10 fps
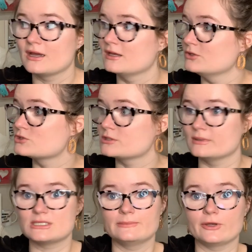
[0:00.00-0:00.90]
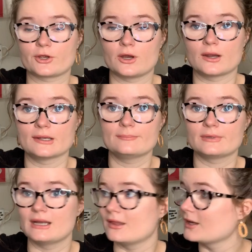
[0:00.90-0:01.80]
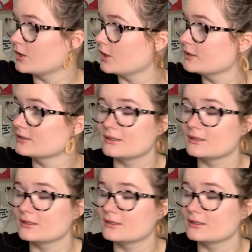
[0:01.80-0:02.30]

It used to be a T B R cart, but now that cart